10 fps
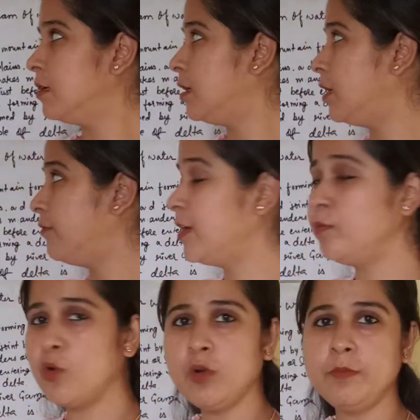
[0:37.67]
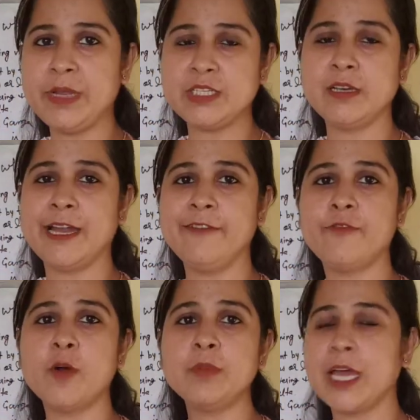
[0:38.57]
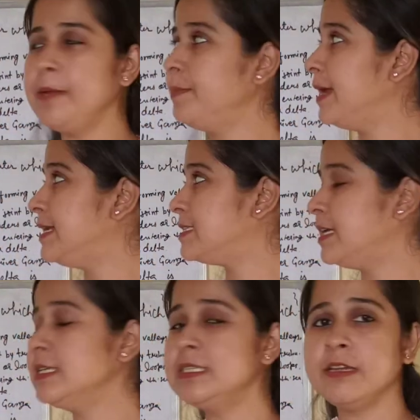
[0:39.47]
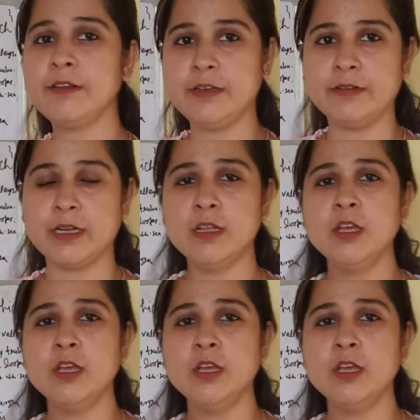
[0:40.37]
one more major landform type. It is river.